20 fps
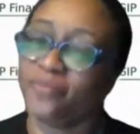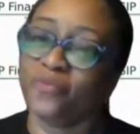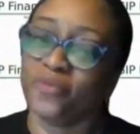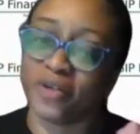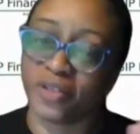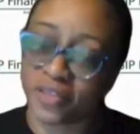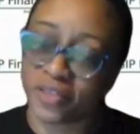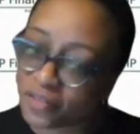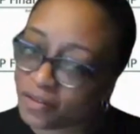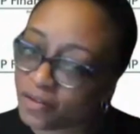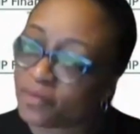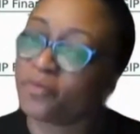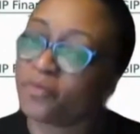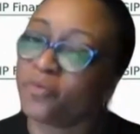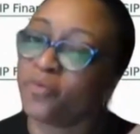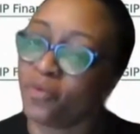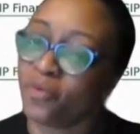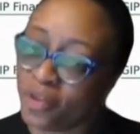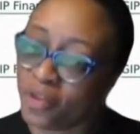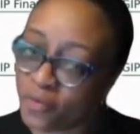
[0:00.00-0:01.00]
once
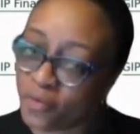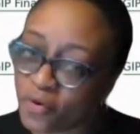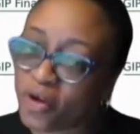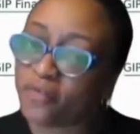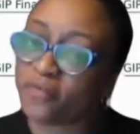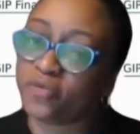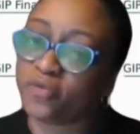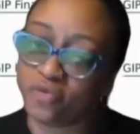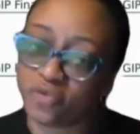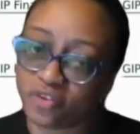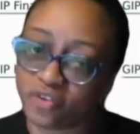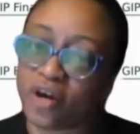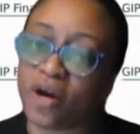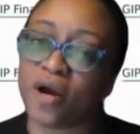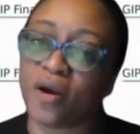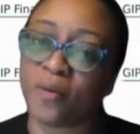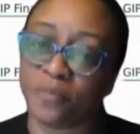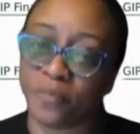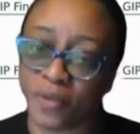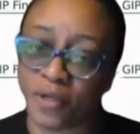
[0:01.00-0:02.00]
revenue
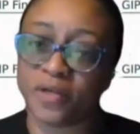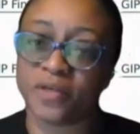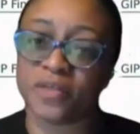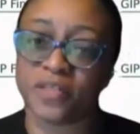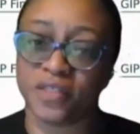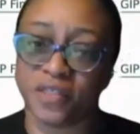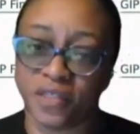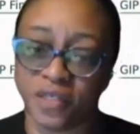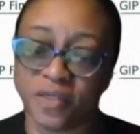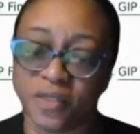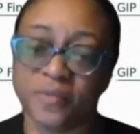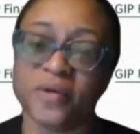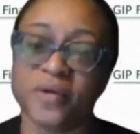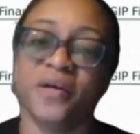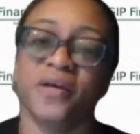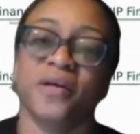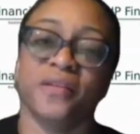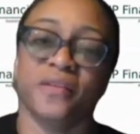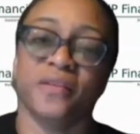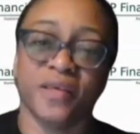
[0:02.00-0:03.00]
start building up,
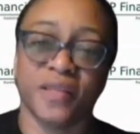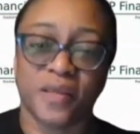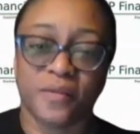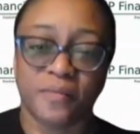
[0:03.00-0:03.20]
then it